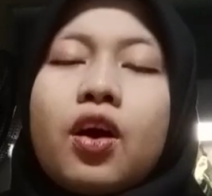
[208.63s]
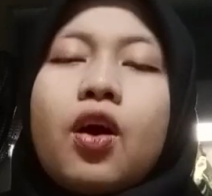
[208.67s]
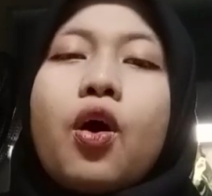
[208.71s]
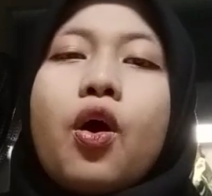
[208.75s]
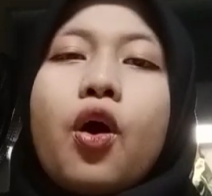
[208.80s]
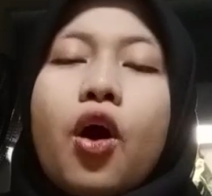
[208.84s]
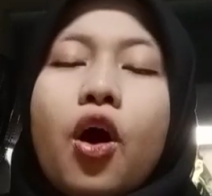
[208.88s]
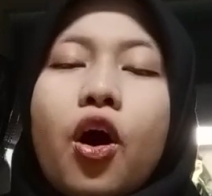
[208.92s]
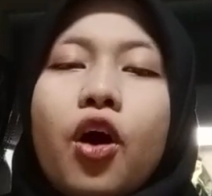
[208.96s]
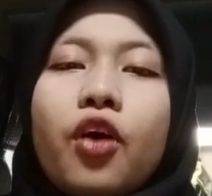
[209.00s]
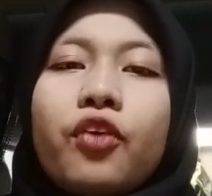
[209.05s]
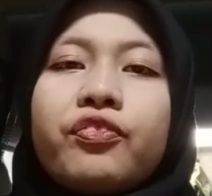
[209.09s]

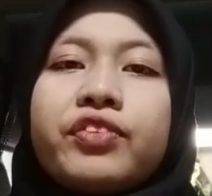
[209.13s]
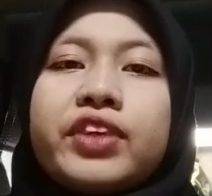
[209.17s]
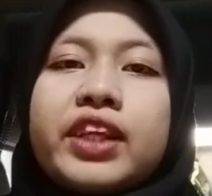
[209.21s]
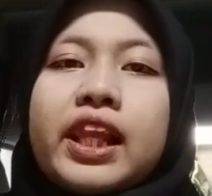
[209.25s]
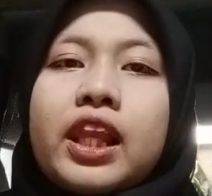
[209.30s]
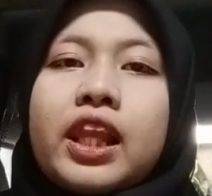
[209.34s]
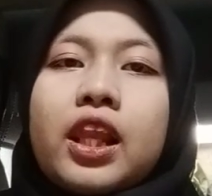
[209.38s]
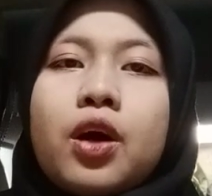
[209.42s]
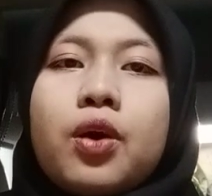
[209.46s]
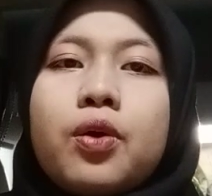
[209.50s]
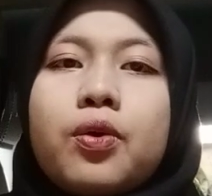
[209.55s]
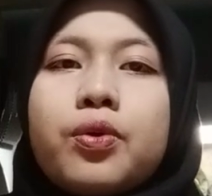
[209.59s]
of the
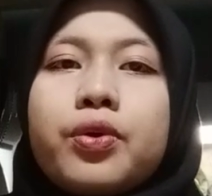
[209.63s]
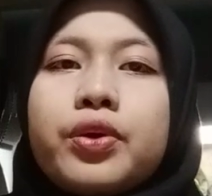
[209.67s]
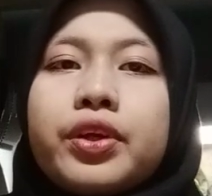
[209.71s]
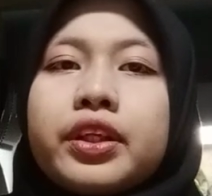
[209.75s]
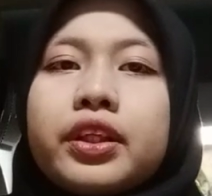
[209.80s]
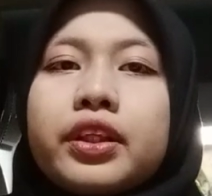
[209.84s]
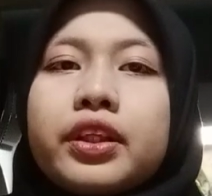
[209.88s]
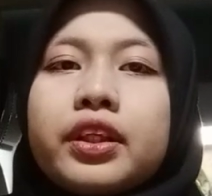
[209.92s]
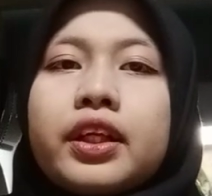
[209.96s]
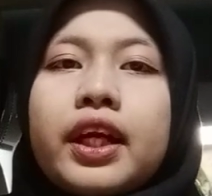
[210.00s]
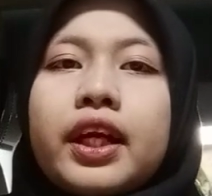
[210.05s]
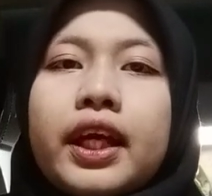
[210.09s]
loan
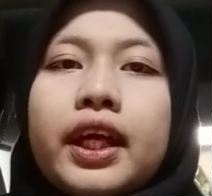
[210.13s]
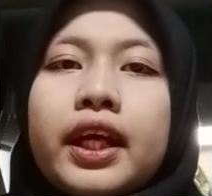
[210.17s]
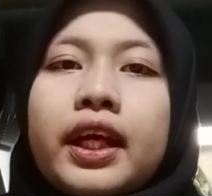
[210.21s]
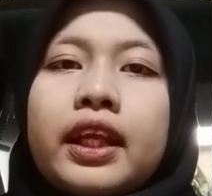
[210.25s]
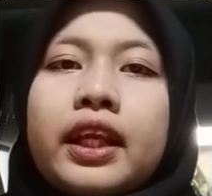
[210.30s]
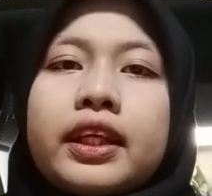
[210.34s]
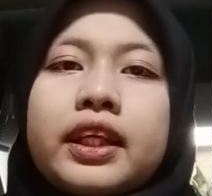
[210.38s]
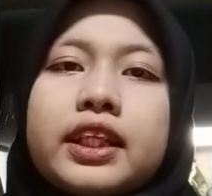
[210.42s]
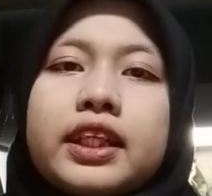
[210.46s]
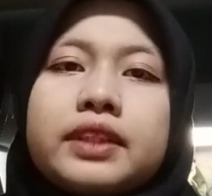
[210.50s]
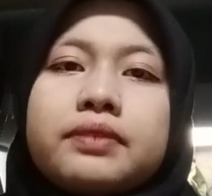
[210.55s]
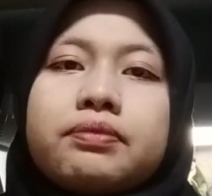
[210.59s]
and
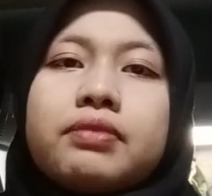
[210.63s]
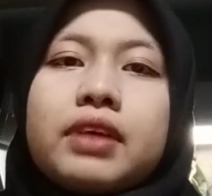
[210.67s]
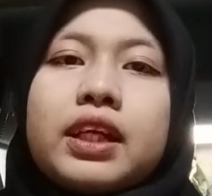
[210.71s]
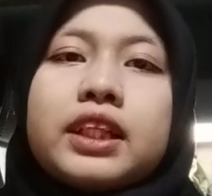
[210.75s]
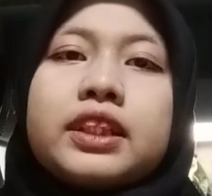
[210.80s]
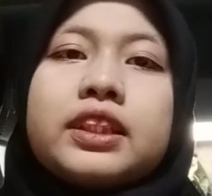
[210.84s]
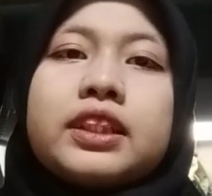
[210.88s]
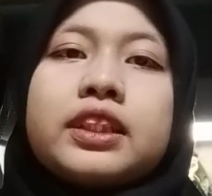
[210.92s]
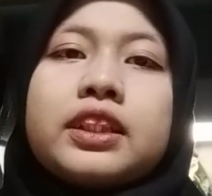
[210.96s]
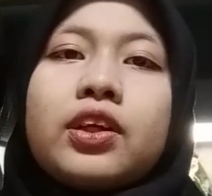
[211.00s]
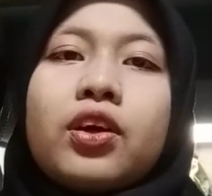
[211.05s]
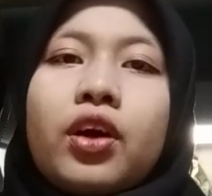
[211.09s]
is
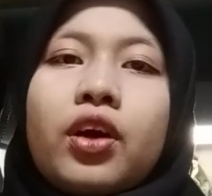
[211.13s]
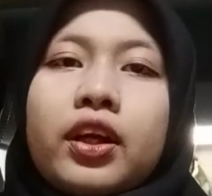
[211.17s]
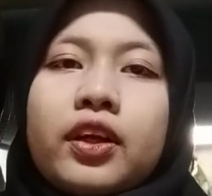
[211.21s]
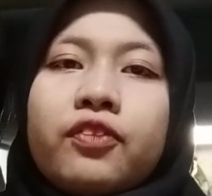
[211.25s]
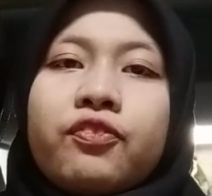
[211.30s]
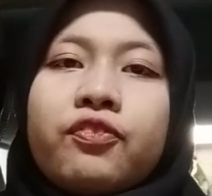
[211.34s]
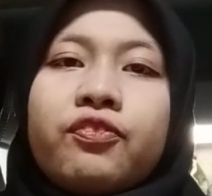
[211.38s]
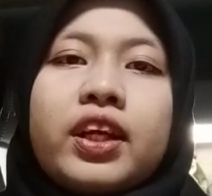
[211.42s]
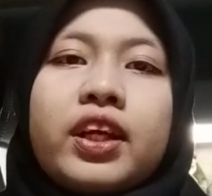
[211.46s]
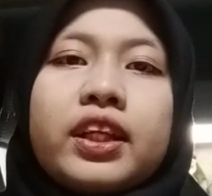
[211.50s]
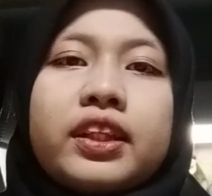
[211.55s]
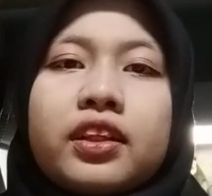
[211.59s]
based on
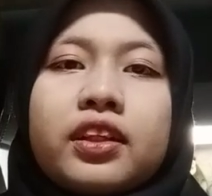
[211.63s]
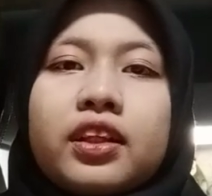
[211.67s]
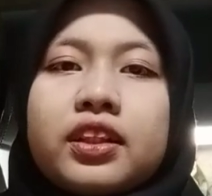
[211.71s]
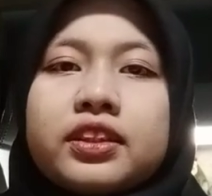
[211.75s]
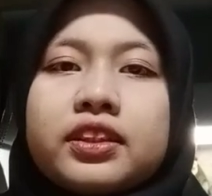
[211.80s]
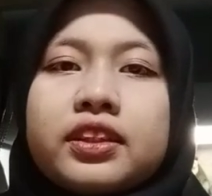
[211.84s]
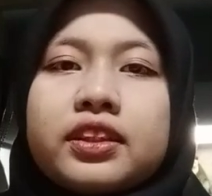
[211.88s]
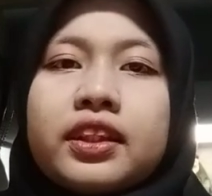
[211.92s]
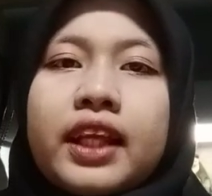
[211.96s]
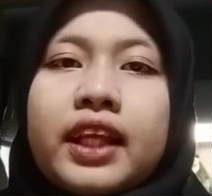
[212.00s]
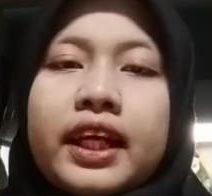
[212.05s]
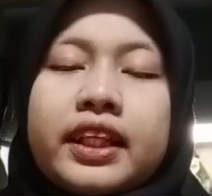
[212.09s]
factors
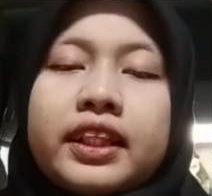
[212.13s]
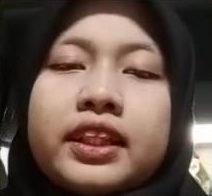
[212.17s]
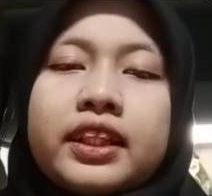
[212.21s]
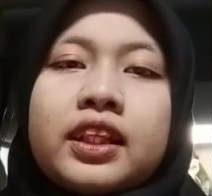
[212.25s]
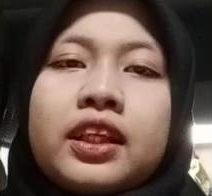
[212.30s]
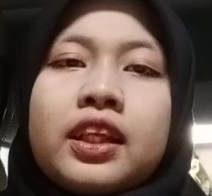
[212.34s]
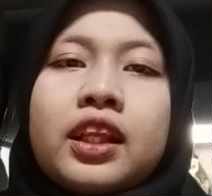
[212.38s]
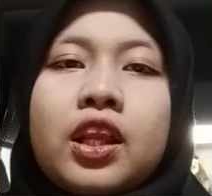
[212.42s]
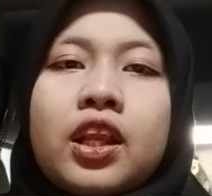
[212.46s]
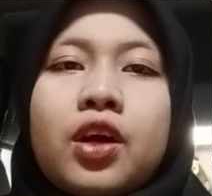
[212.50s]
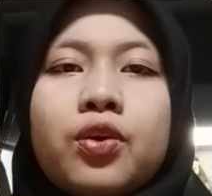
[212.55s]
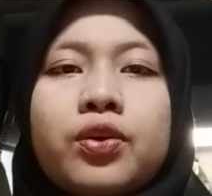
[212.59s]
like the
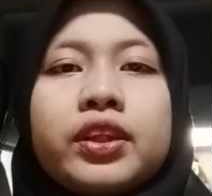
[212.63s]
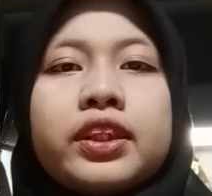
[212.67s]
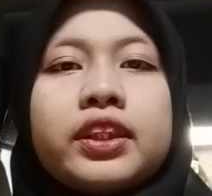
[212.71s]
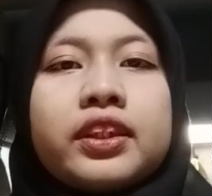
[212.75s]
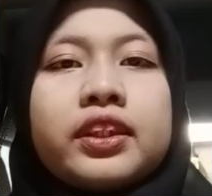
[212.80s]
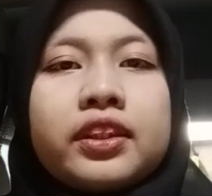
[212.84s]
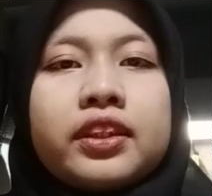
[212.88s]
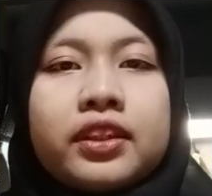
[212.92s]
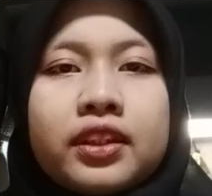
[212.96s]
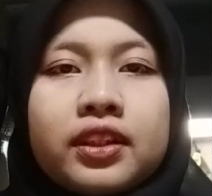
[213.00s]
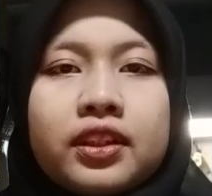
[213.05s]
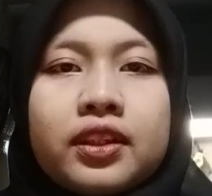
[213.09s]
loan
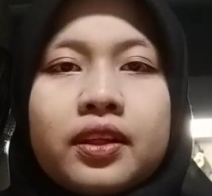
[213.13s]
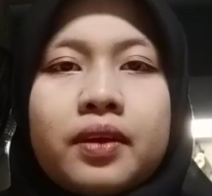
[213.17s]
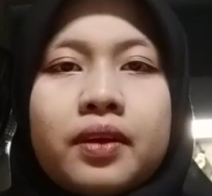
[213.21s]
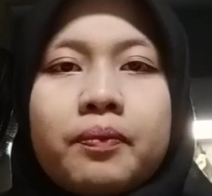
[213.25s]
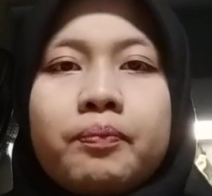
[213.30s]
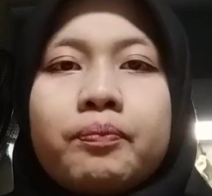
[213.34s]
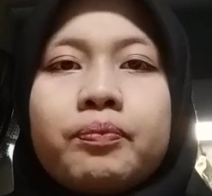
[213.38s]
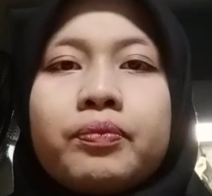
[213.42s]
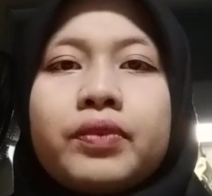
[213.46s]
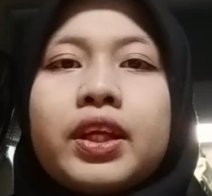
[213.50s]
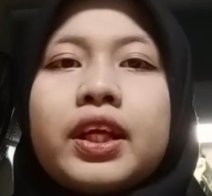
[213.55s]
term